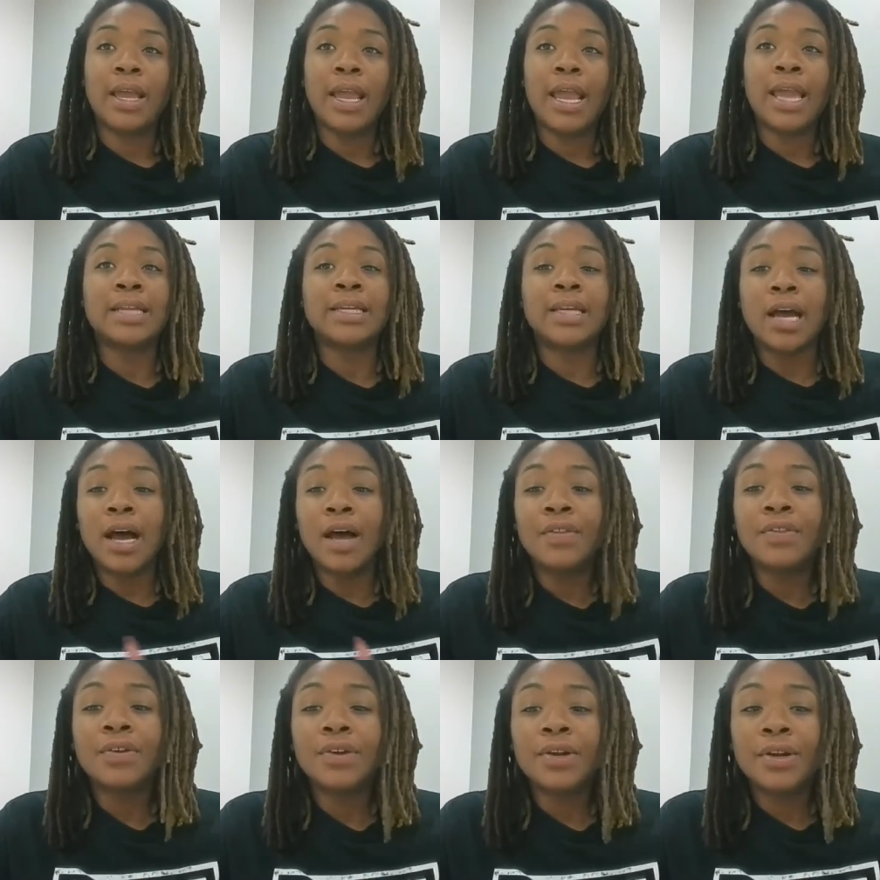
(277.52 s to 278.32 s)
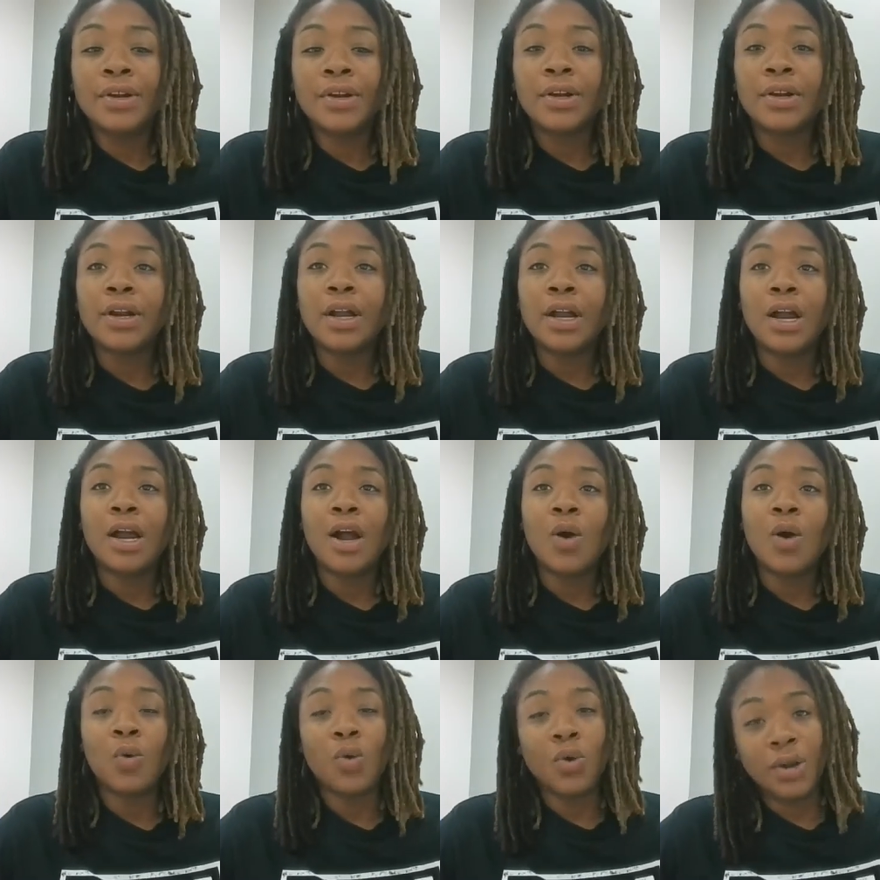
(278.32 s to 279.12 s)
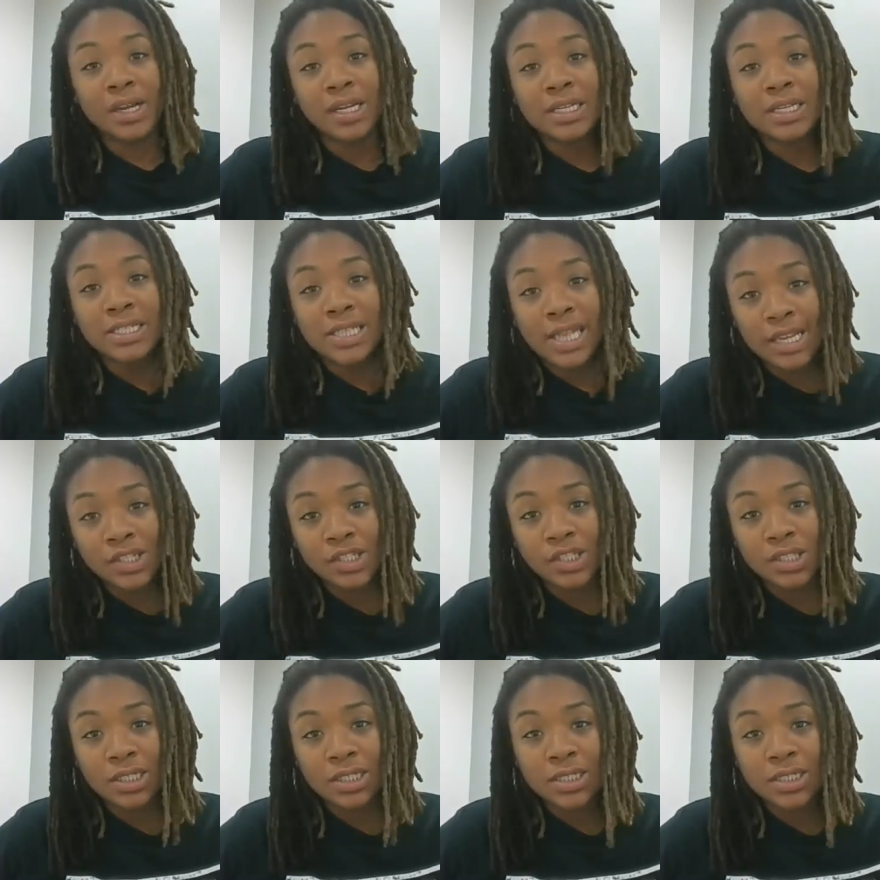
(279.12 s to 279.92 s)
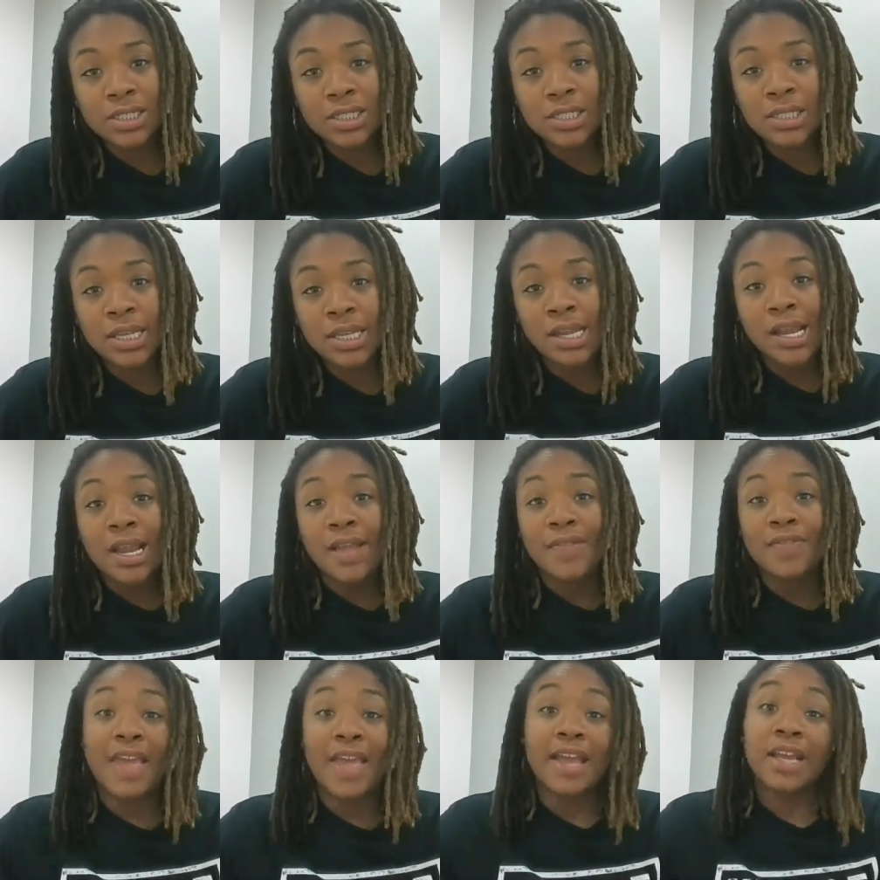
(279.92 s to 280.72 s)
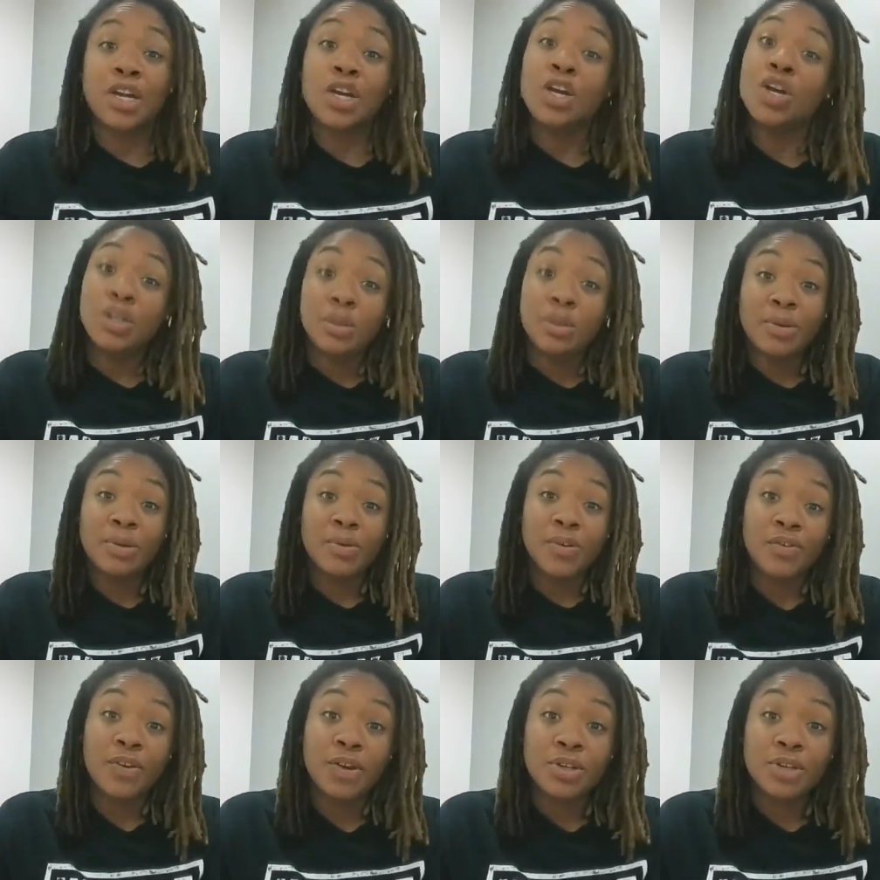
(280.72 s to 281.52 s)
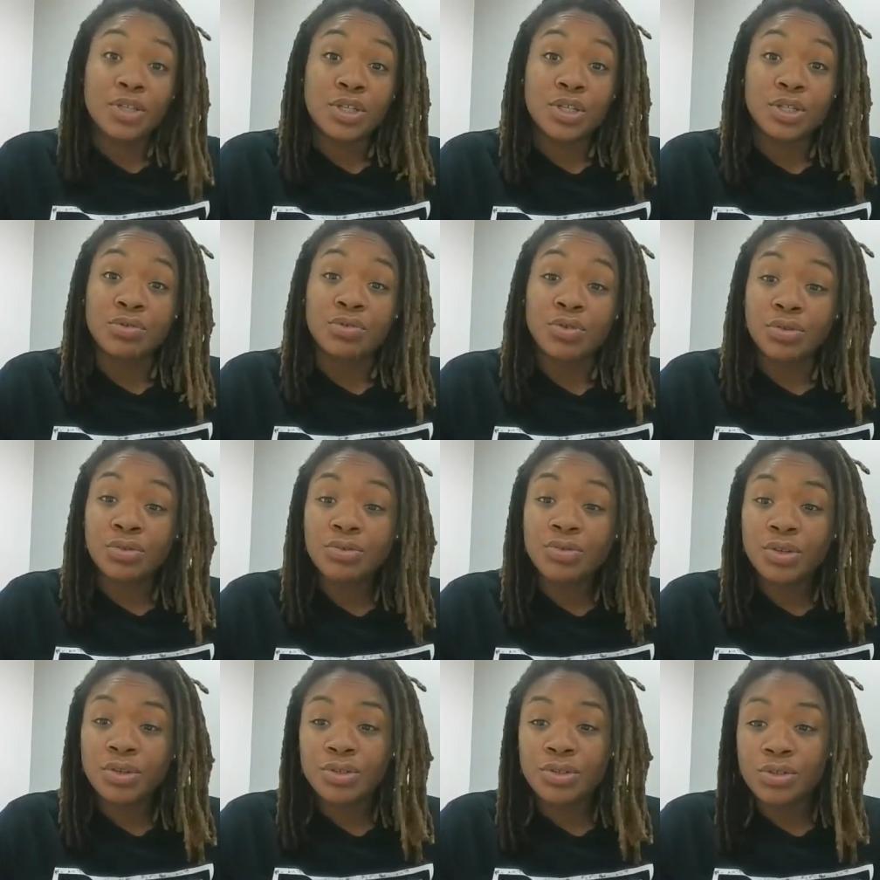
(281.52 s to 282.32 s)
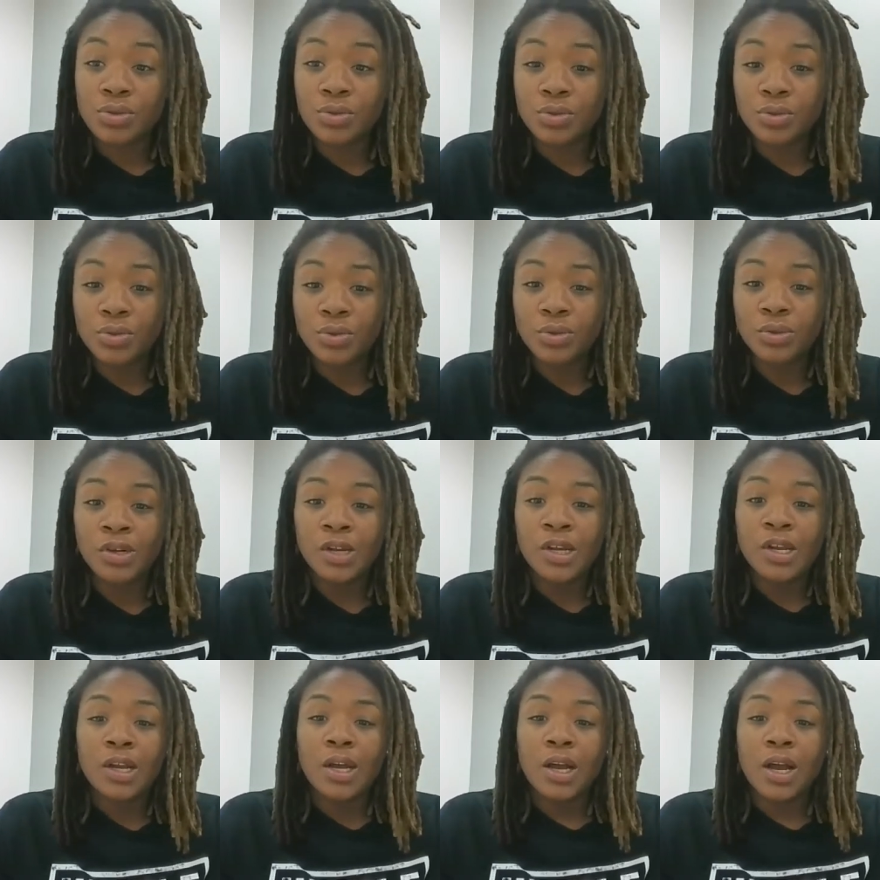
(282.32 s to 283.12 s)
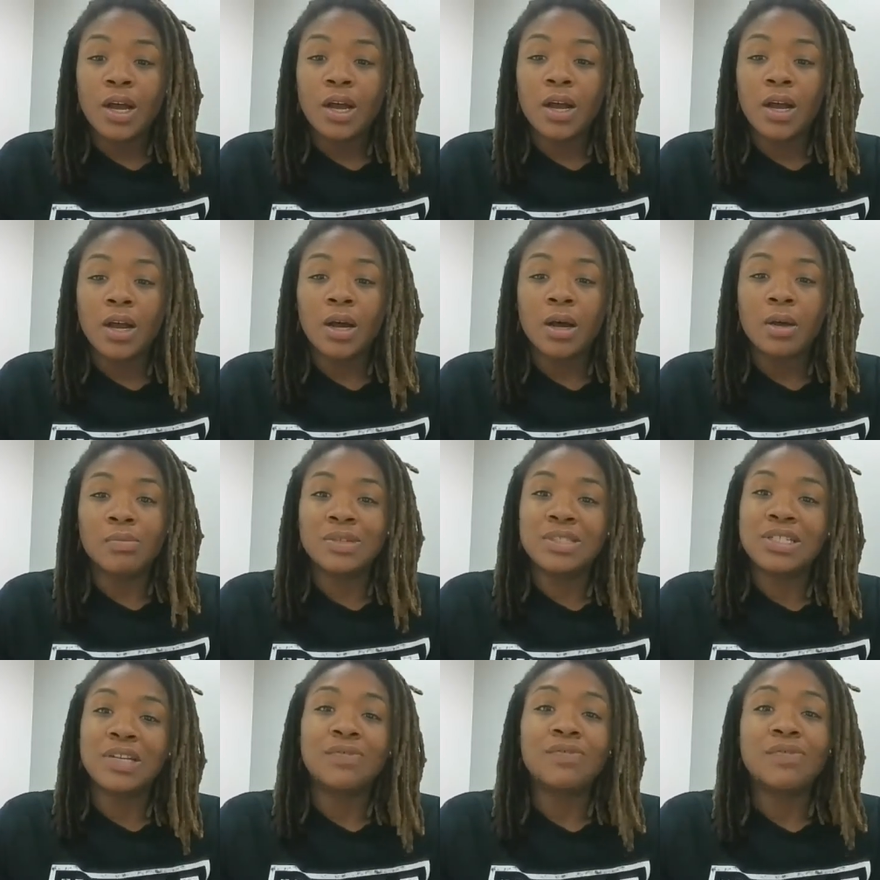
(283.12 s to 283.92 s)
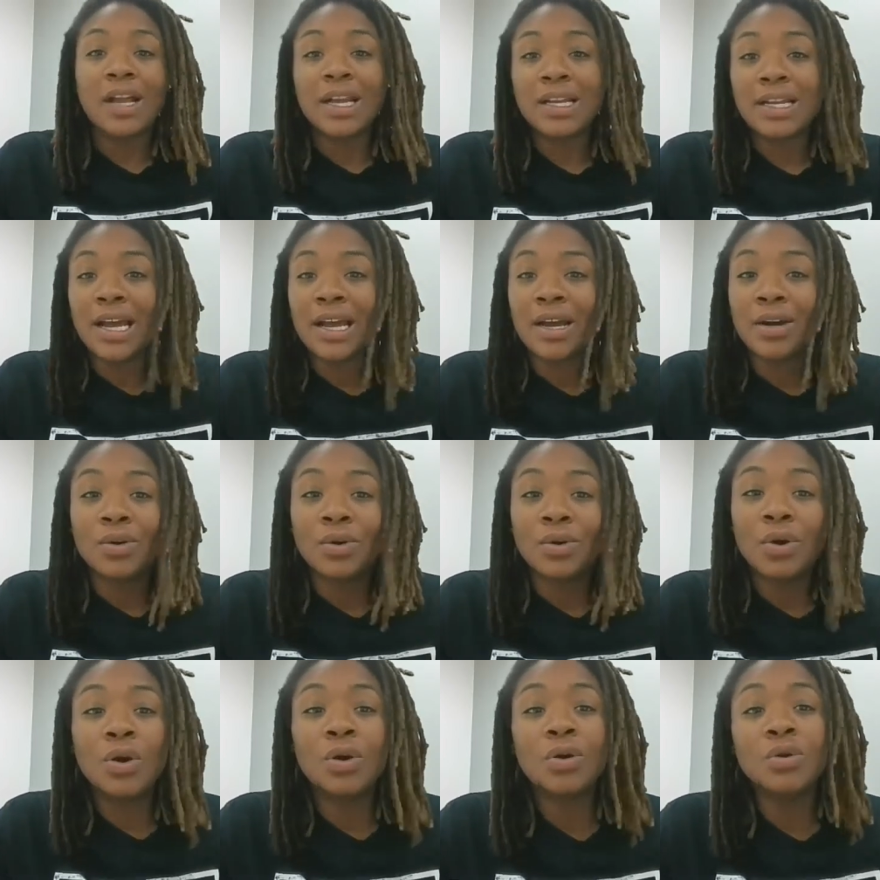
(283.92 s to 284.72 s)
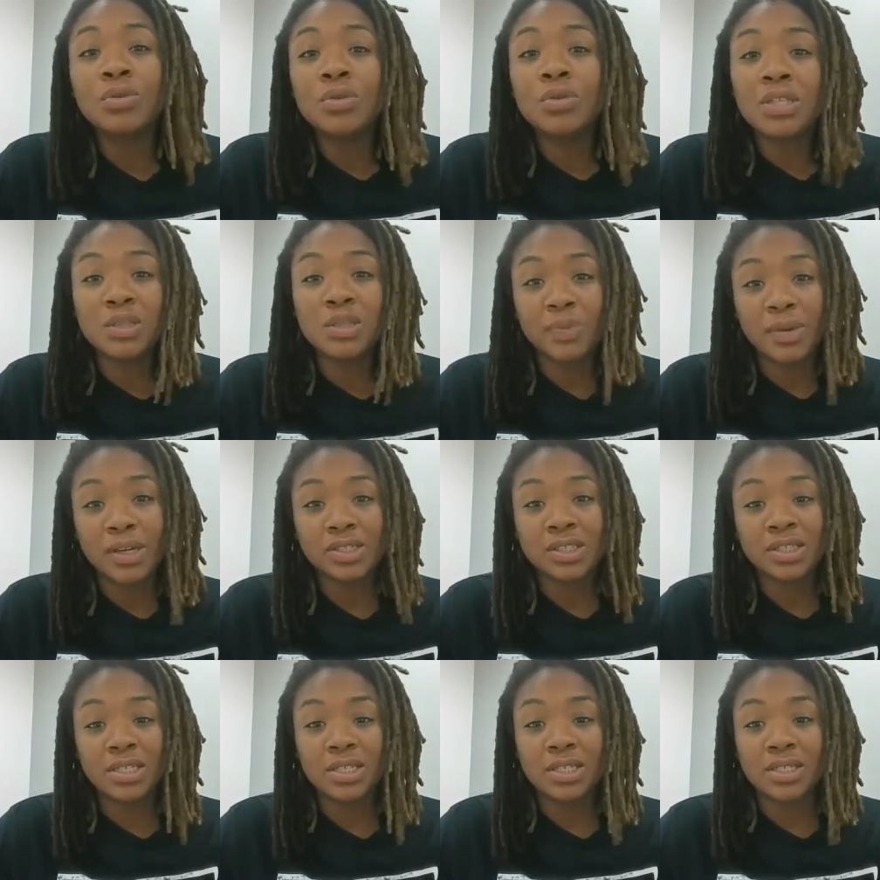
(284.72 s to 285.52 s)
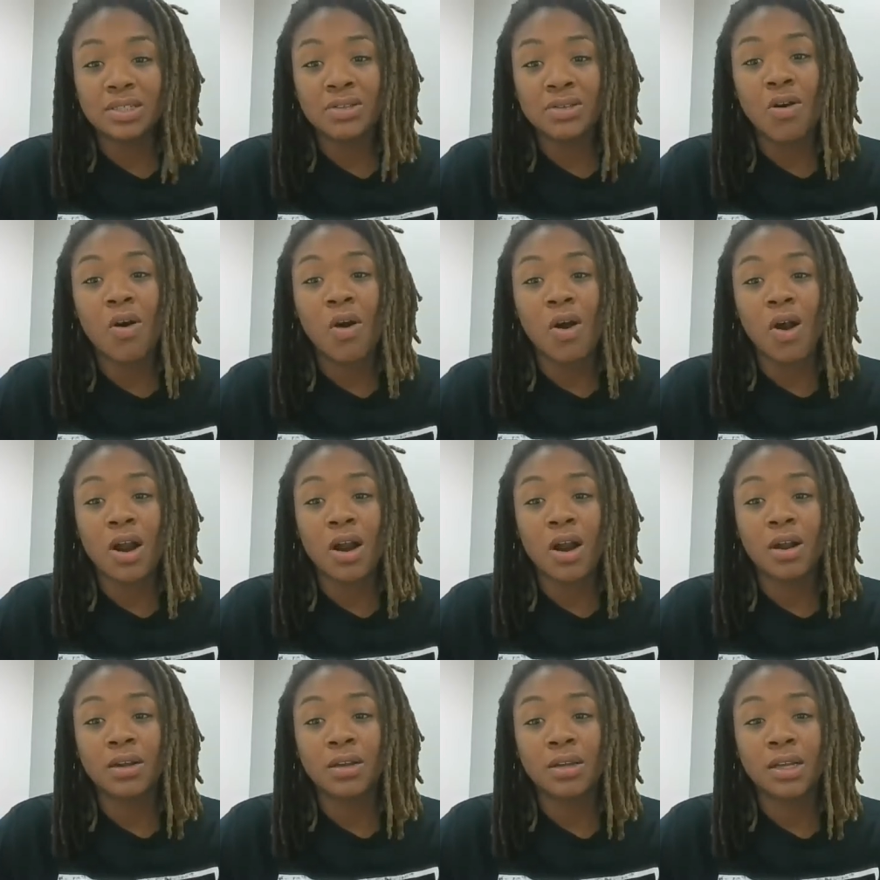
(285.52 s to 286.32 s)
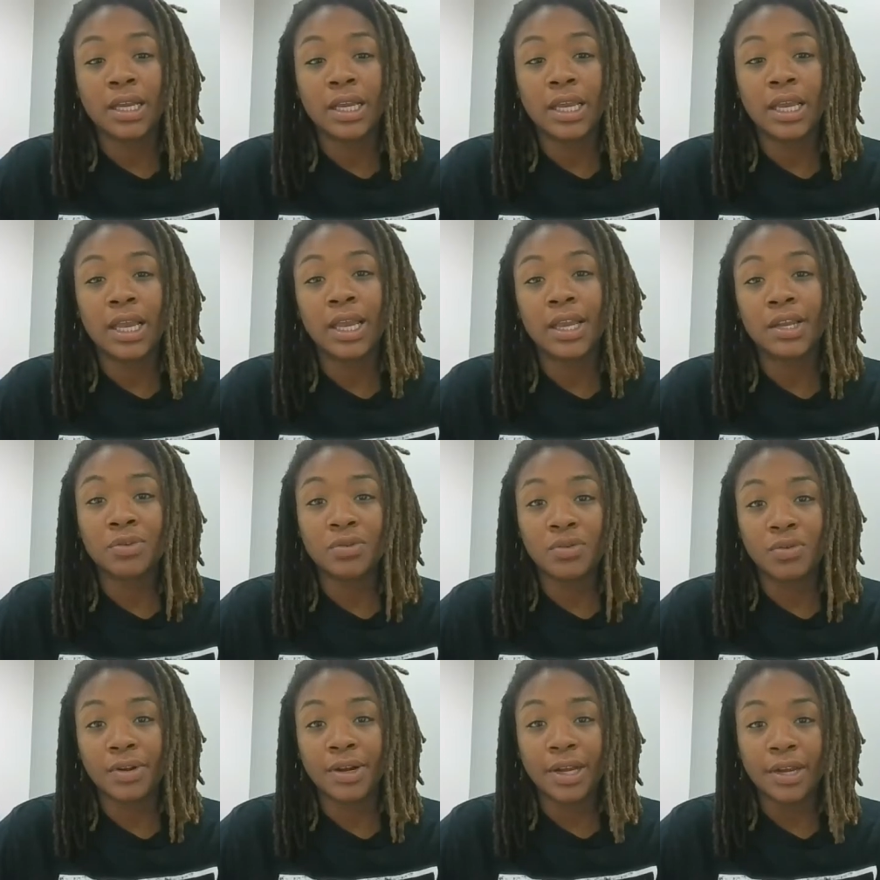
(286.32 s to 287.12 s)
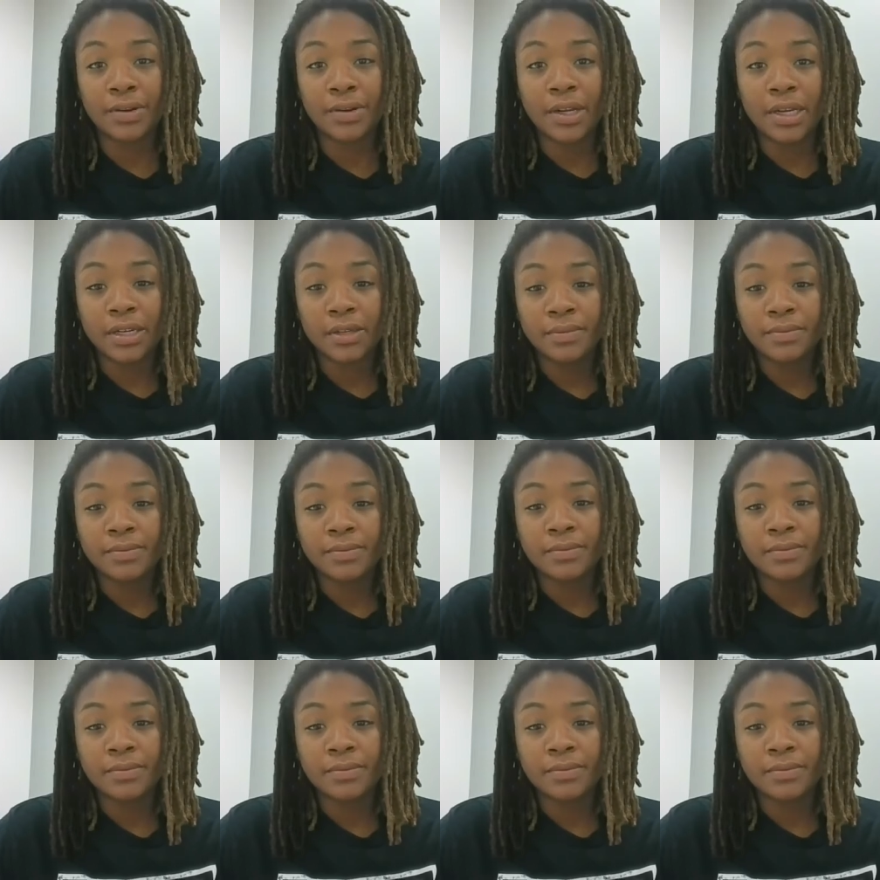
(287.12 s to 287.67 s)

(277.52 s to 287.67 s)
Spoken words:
and other organizations that could be referred to you through your school, to find out who the specialists are in your area.